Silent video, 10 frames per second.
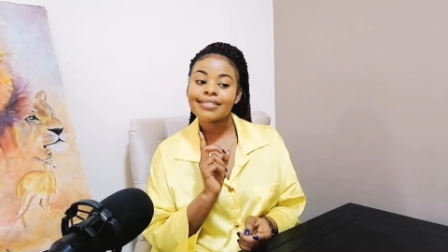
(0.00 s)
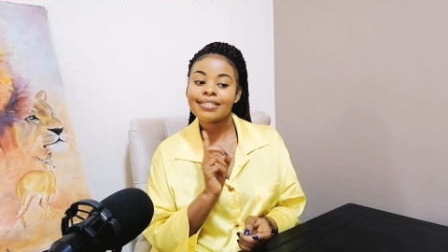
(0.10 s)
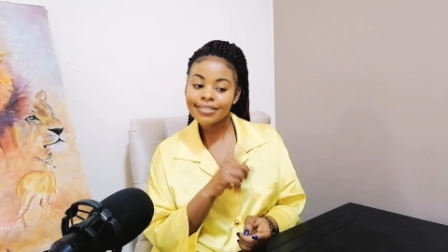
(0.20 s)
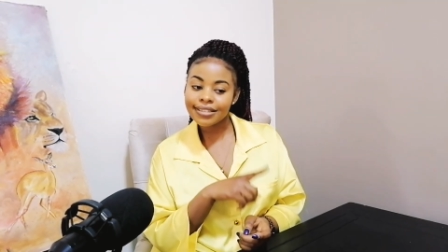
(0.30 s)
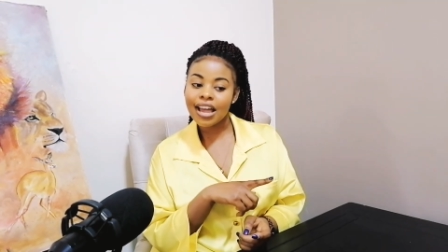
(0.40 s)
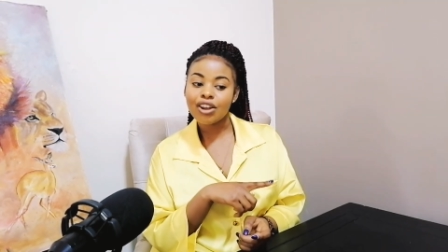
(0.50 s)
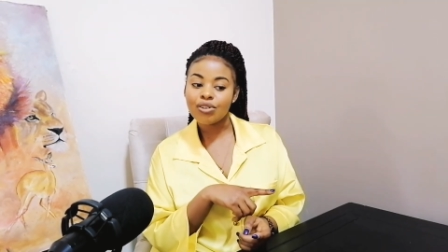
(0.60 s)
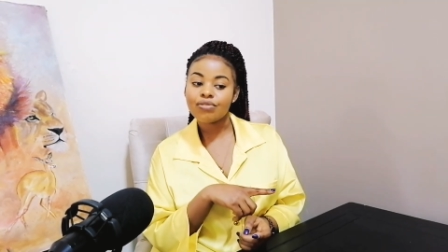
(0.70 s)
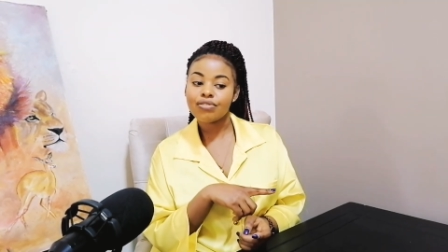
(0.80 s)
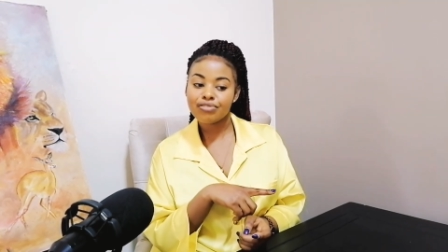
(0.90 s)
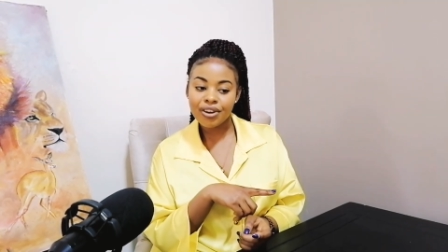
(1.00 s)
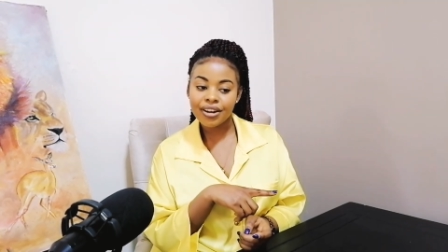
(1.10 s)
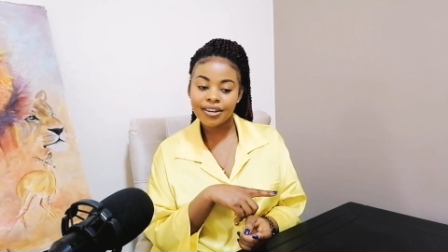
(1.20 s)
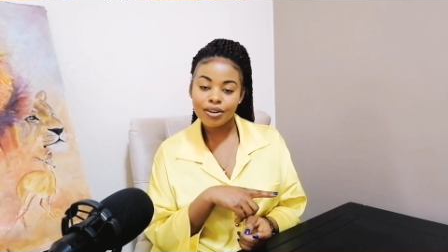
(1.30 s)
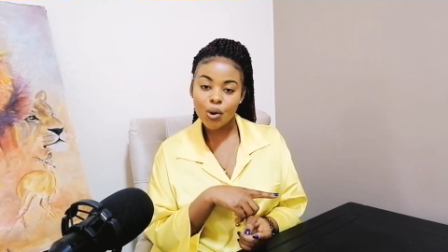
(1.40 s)
this kind of a
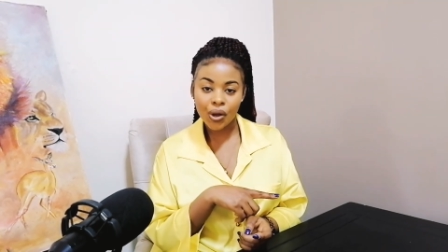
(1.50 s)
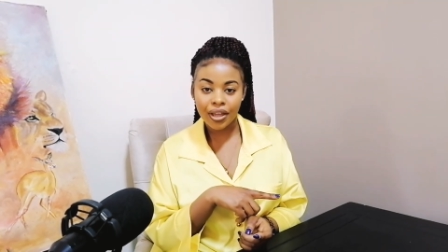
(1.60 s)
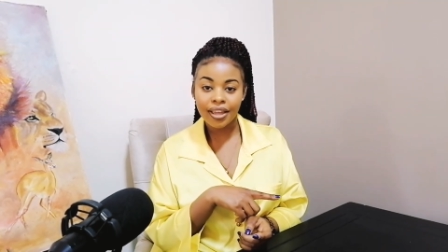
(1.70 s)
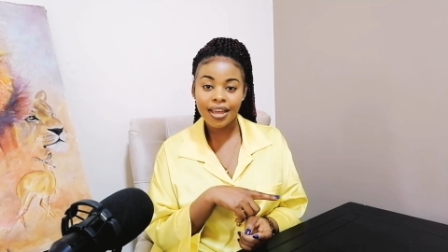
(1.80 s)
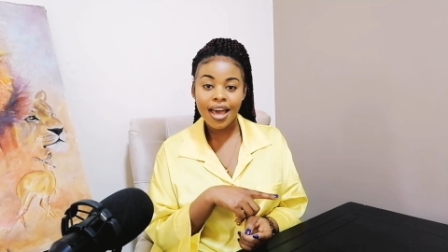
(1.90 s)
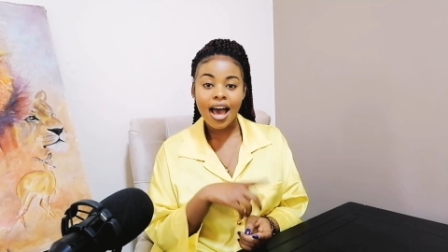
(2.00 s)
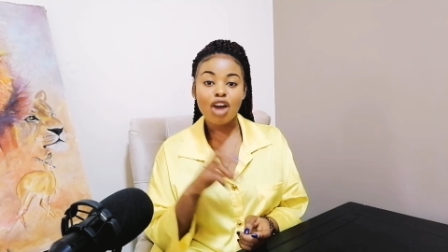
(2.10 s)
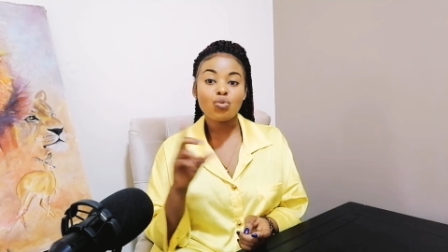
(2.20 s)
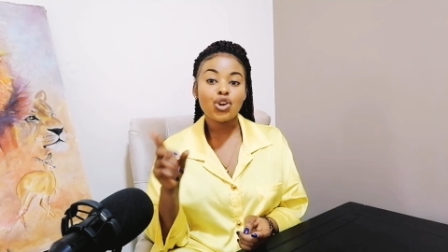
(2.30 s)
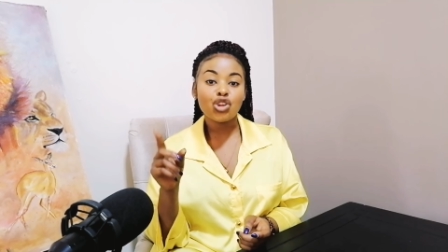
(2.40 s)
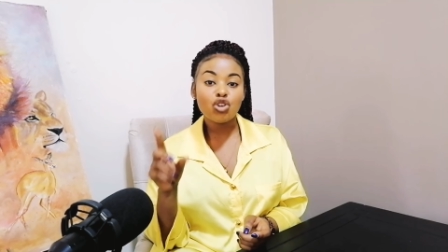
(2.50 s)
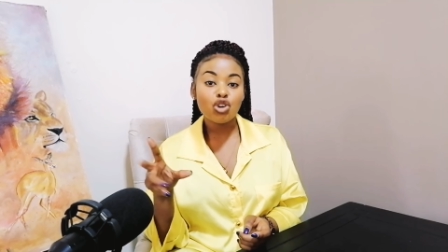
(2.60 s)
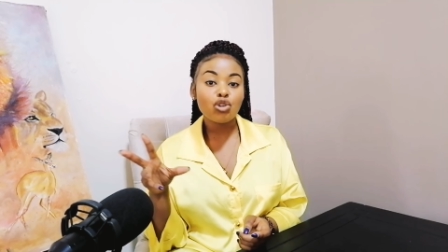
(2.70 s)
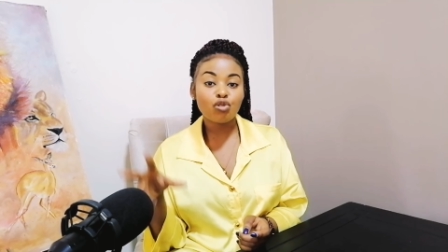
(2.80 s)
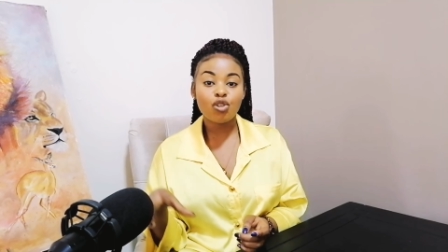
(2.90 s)
friend okay and when you know
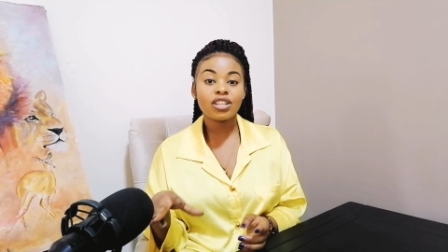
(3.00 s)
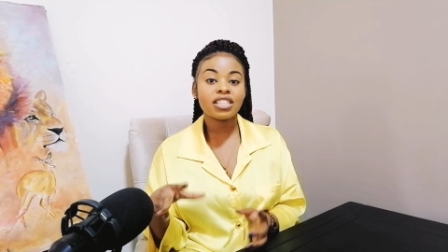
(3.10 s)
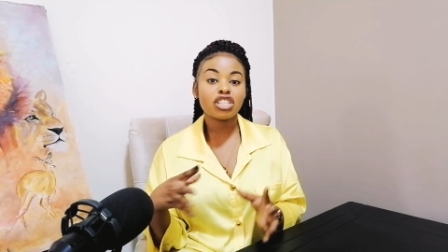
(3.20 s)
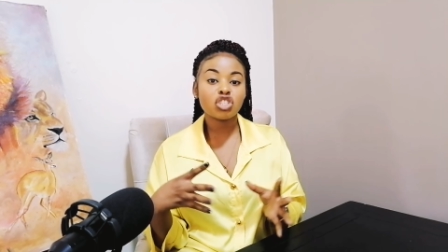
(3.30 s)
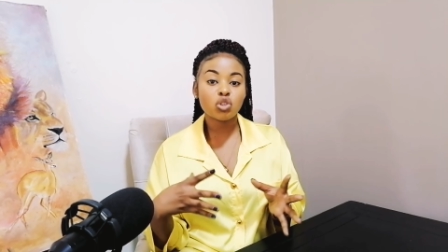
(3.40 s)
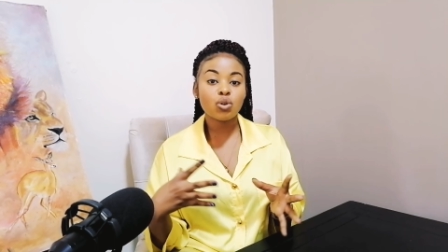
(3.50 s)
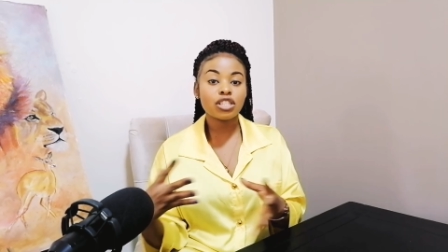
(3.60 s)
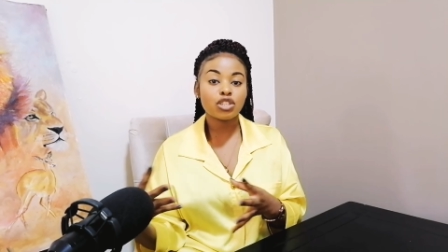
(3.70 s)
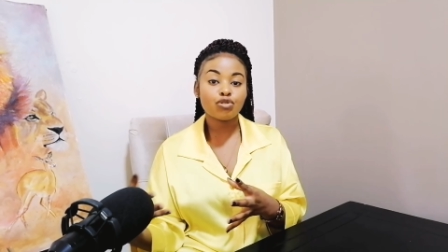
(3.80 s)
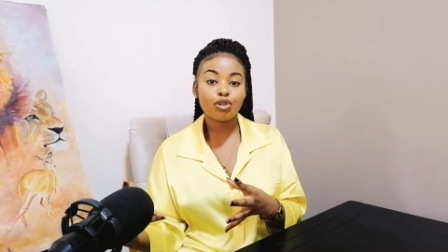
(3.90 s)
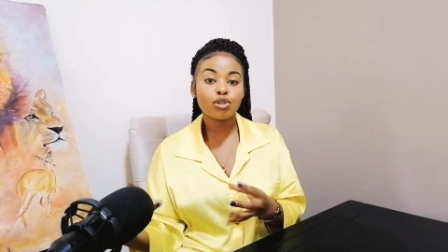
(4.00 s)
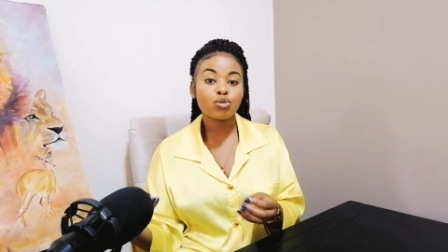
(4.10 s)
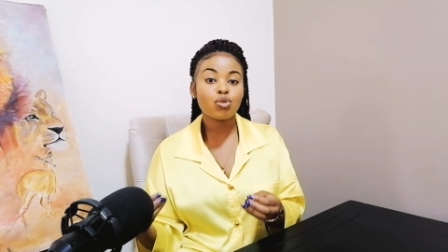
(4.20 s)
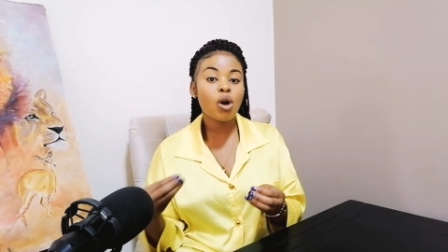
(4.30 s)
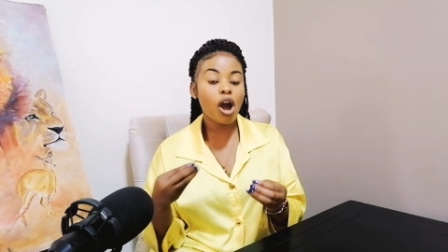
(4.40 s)
your friends it's so easy for you
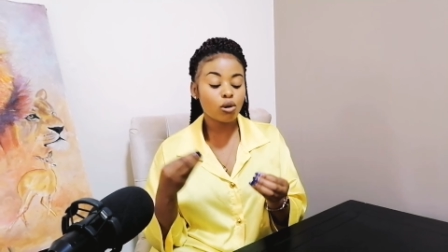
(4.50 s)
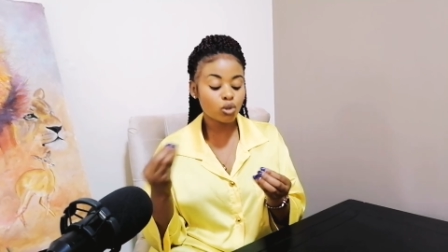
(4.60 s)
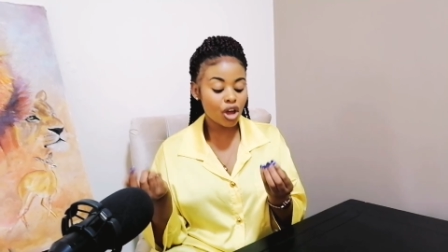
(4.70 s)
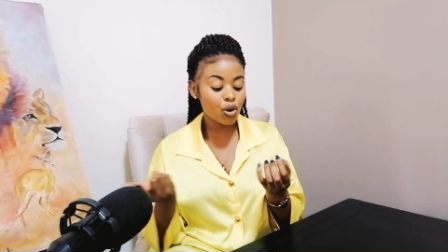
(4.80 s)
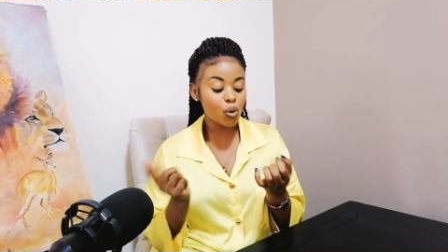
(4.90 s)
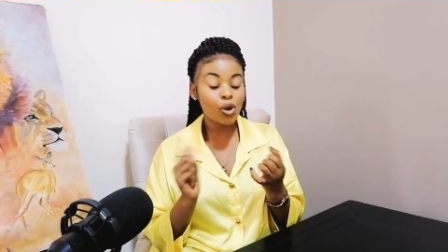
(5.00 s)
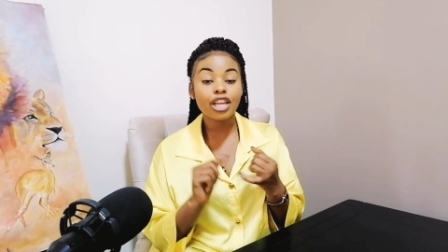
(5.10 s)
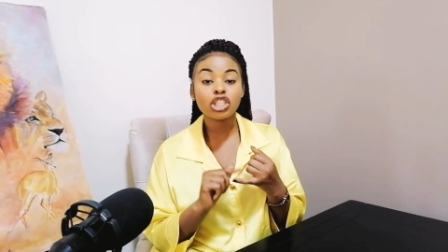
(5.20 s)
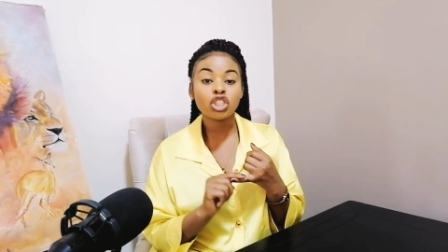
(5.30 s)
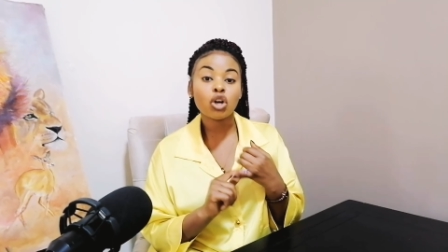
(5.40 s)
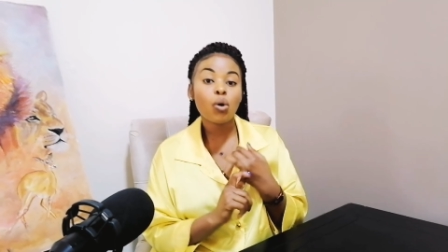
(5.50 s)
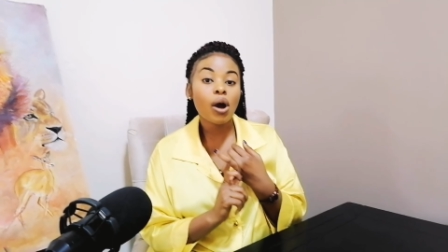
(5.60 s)
to know how to handle each